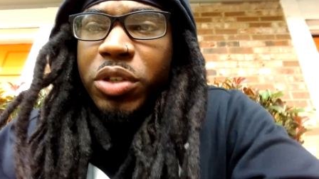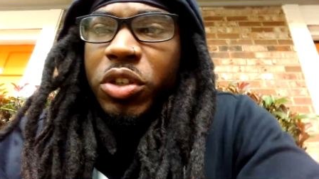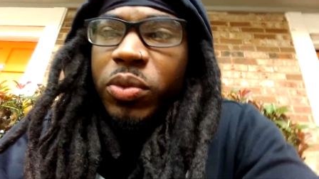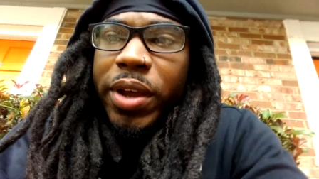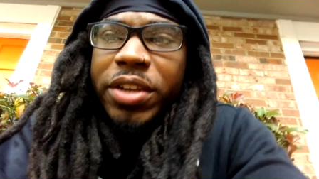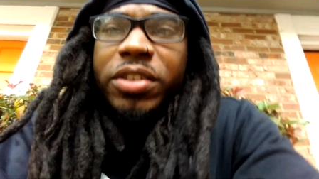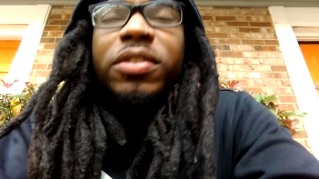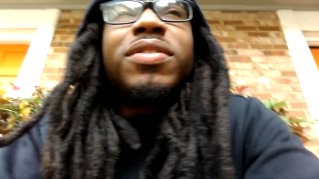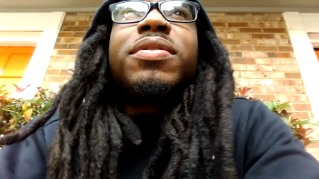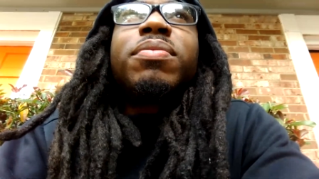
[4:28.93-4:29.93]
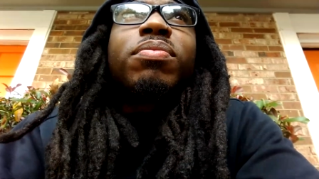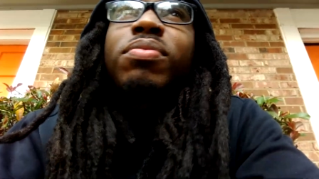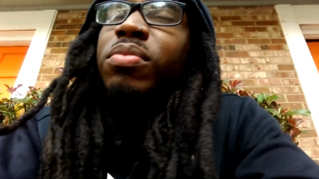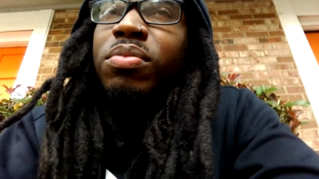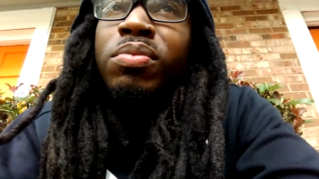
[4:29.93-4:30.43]
situations
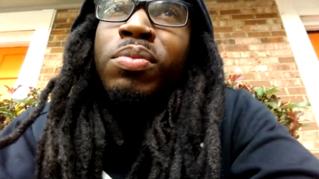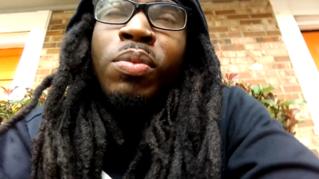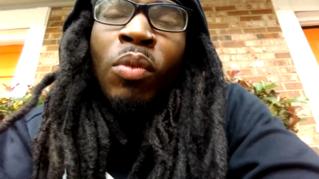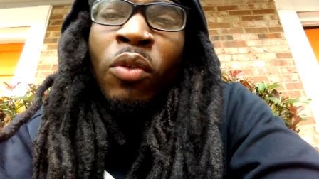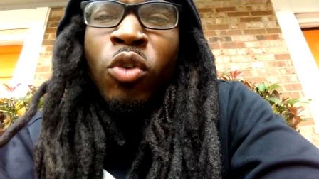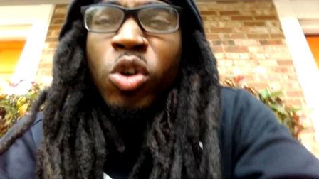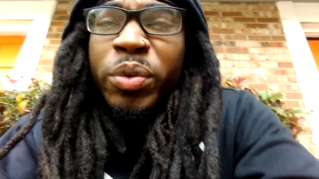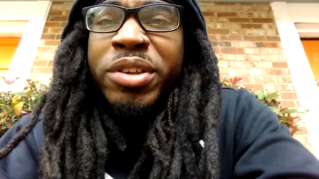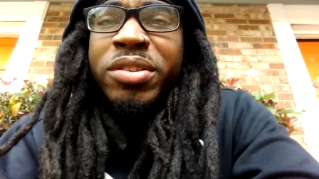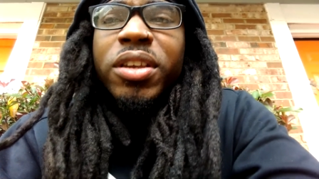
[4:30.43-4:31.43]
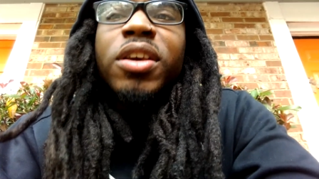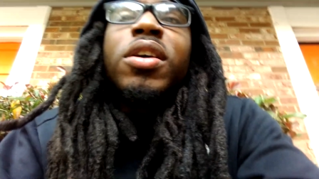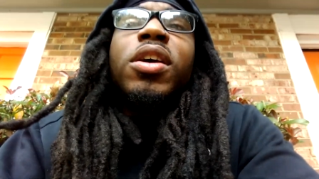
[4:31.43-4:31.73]
for a reason.